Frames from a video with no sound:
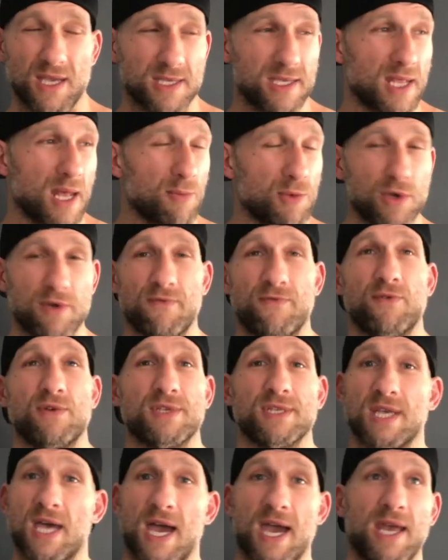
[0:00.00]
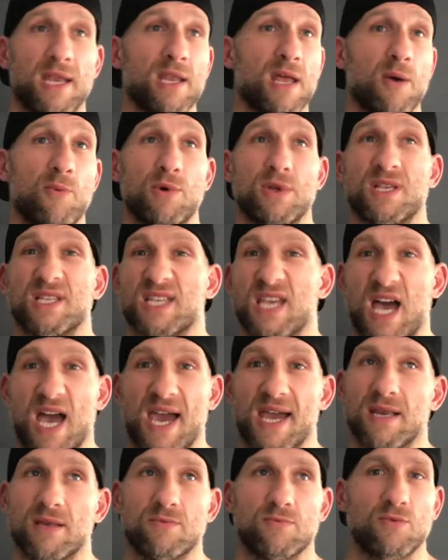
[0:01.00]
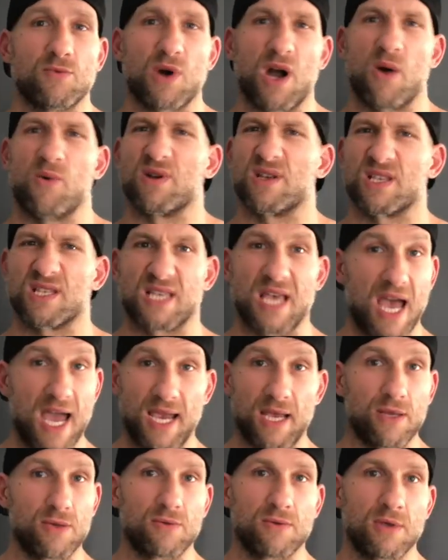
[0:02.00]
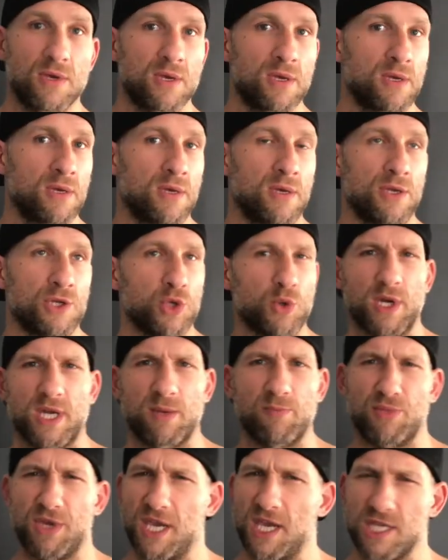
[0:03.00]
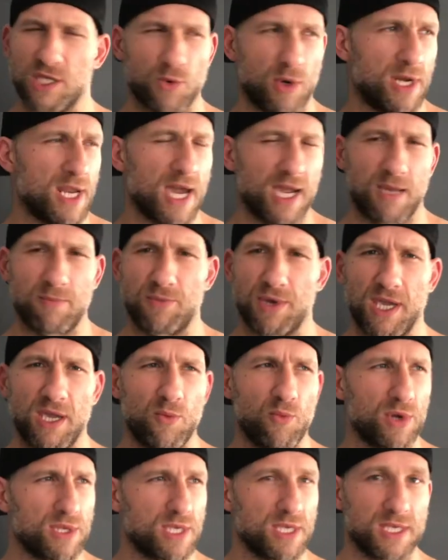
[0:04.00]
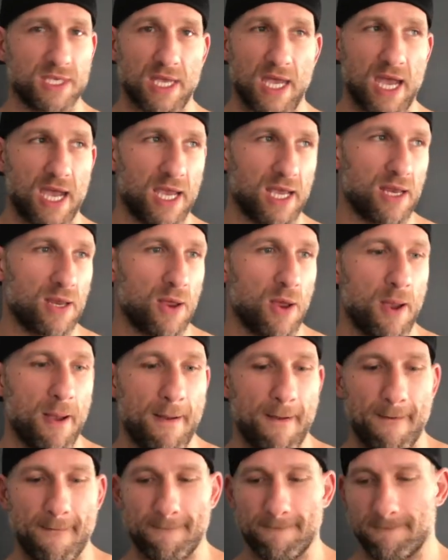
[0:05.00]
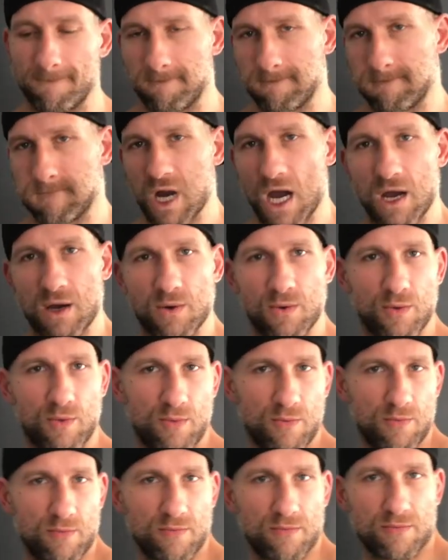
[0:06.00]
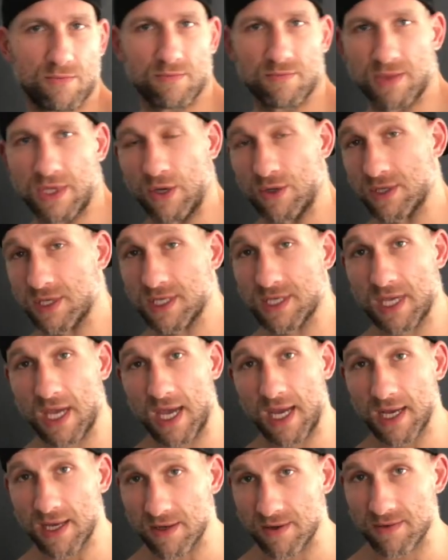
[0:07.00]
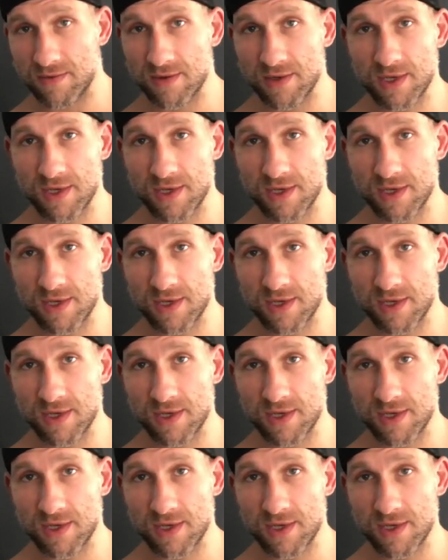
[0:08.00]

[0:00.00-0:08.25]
I said, I'm looking for a sign. I want a sign. I want a sign. Do I compete? Do I not compete? What's a sign? Boom! There's a sign.